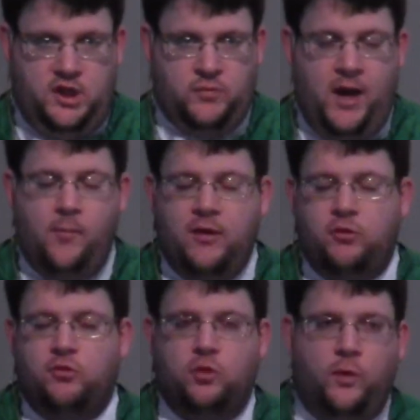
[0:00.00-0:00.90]
It's my
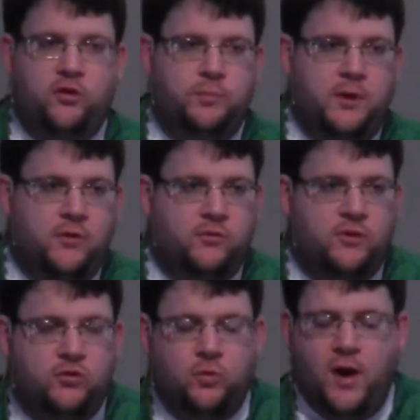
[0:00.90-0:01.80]
elementary school experience, because
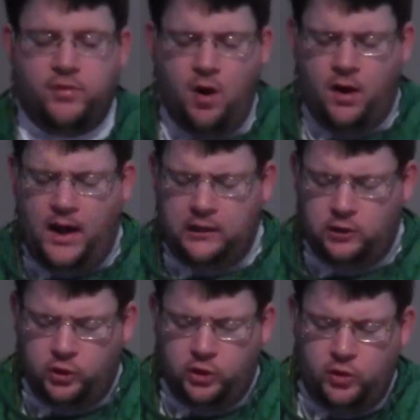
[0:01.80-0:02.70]
this is where I thought I
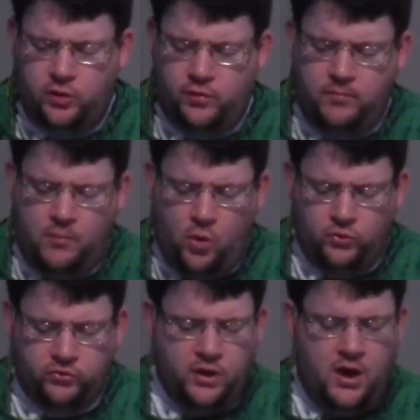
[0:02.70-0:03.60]
learned the
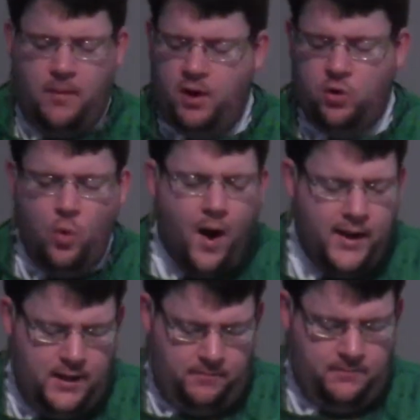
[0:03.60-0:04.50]
most about who
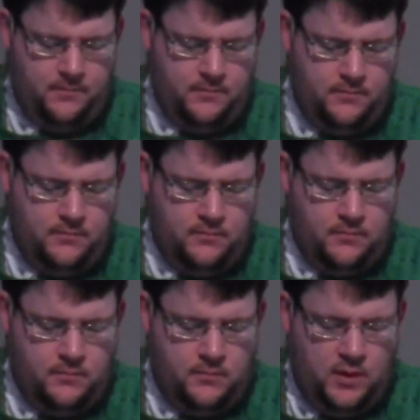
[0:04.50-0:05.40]
I am
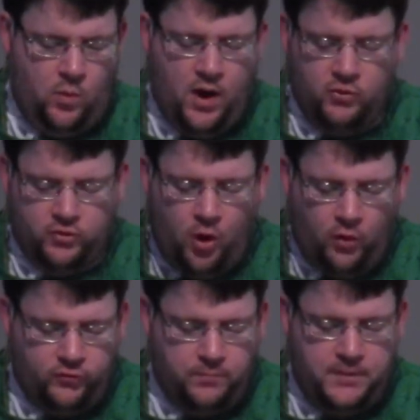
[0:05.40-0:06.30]
and what I was
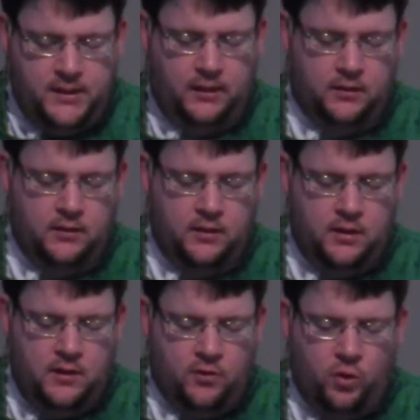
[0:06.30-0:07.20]
called to be.
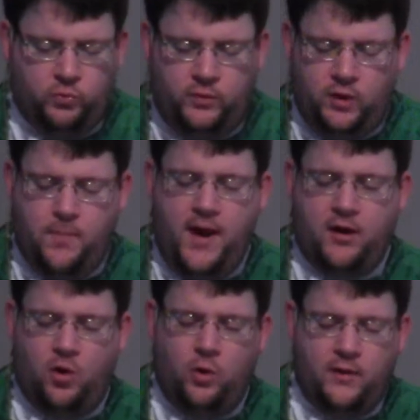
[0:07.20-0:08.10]
Of course, when we look back
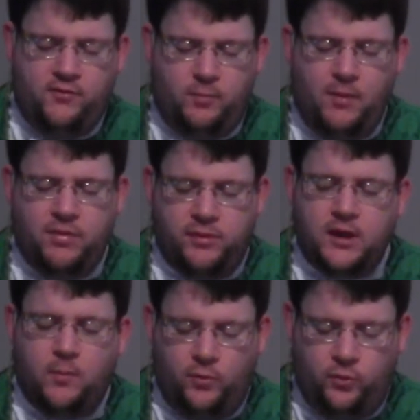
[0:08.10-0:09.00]
at our own life, you probably
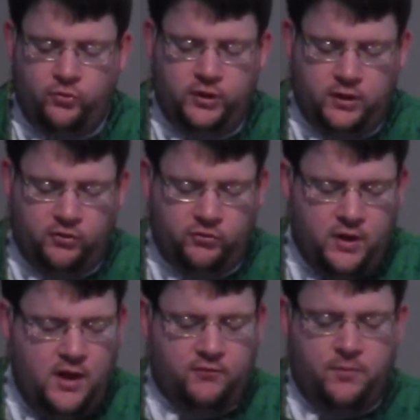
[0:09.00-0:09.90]
think about those years.
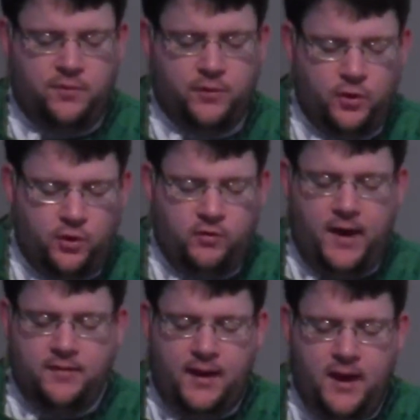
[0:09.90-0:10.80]
From 3rd
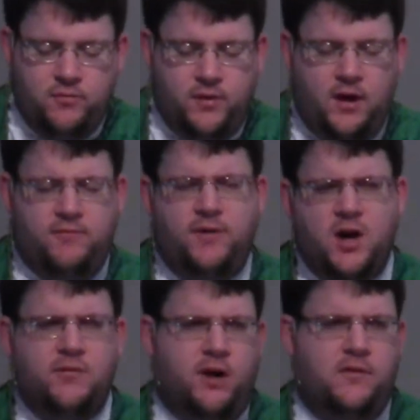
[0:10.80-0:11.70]
grade to 8th grade are
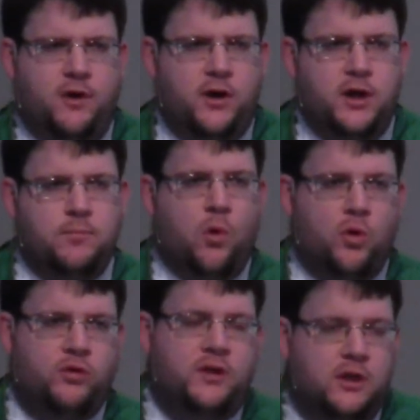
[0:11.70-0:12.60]
very, very, very
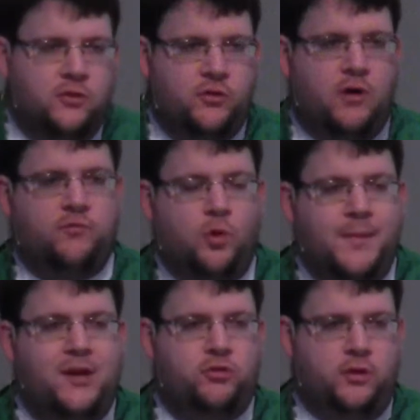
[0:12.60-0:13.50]
important years in our
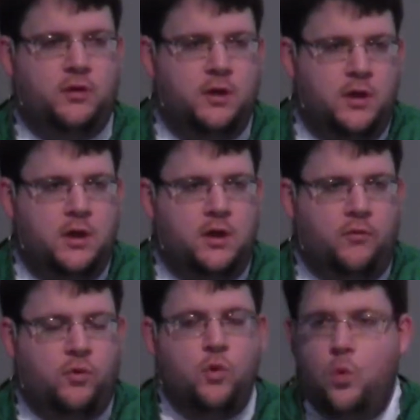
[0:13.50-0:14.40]
formation
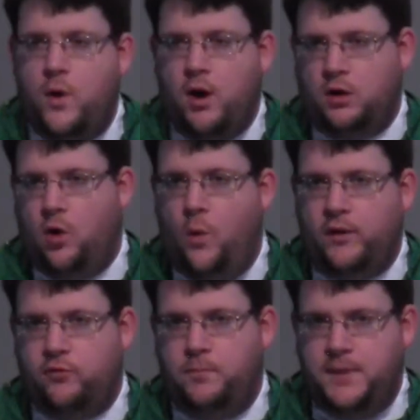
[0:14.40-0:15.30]
of who we are
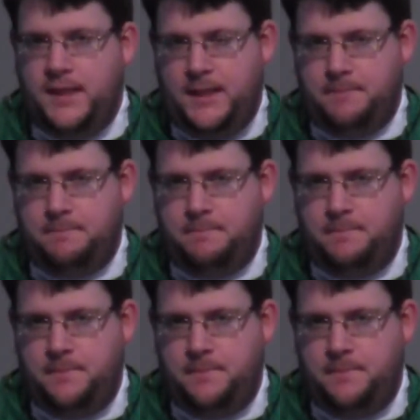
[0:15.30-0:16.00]
going to be.